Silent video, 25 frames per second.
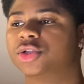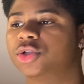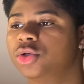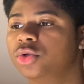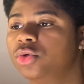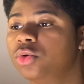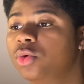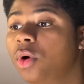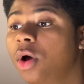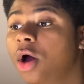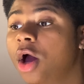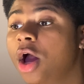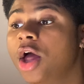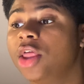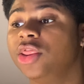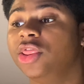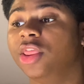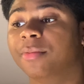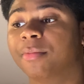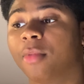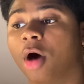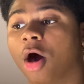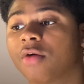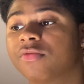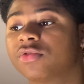to
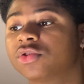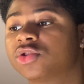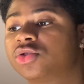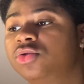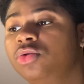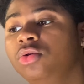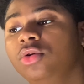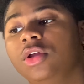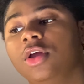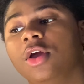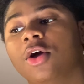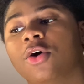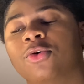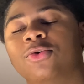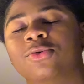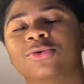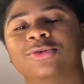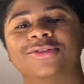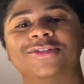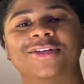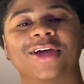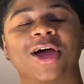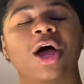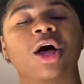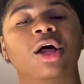the Marvel
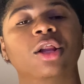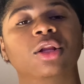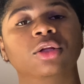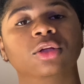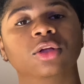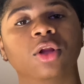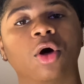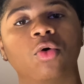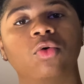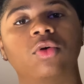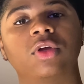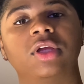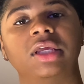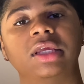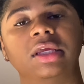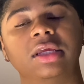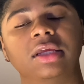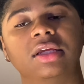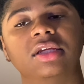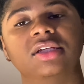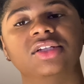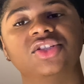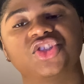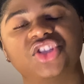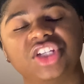Studios Loki
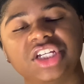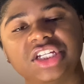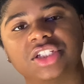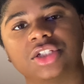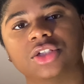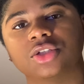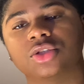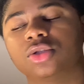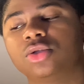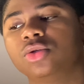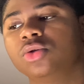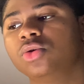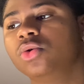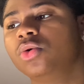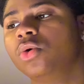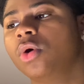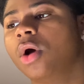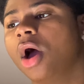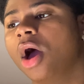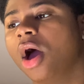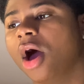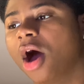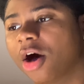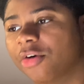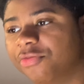Season 2
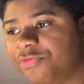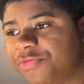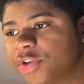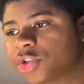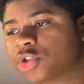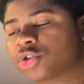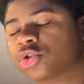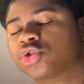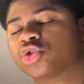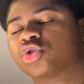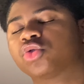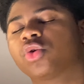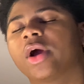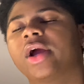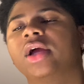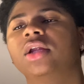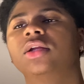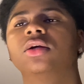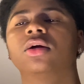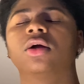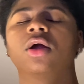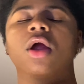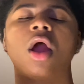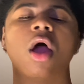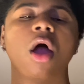official
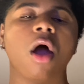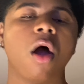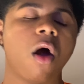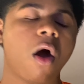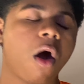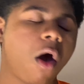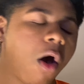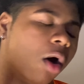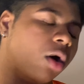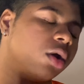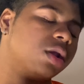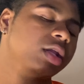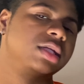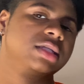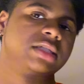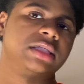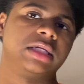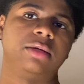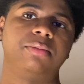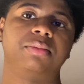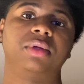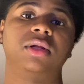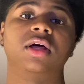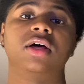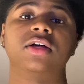trailer on
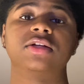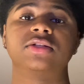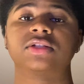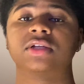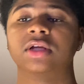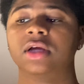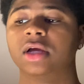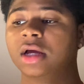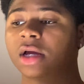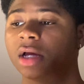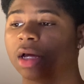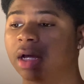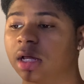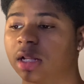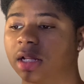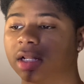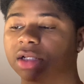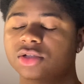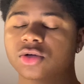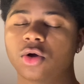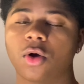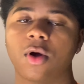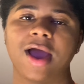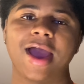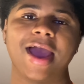Disney Plus.
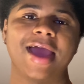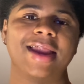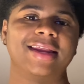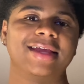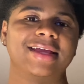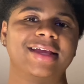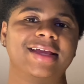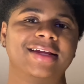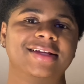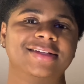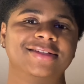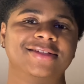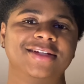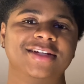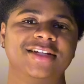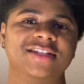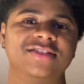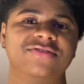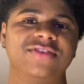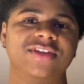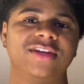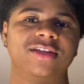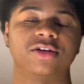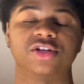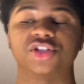Let's go ahead and get into this
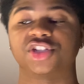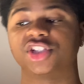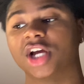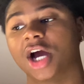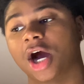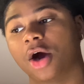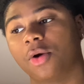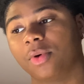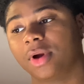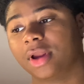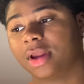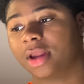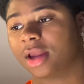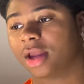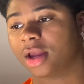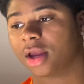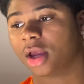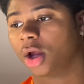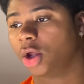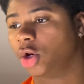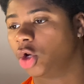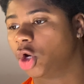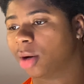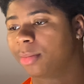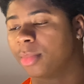video, shall we?
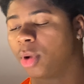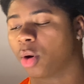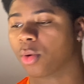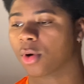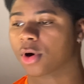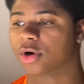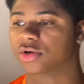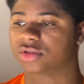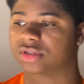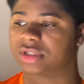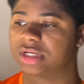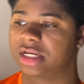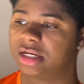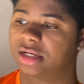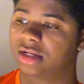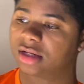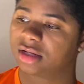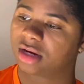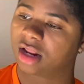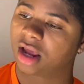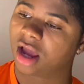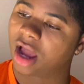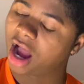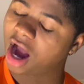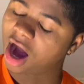No more words
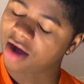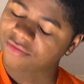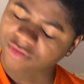needed. no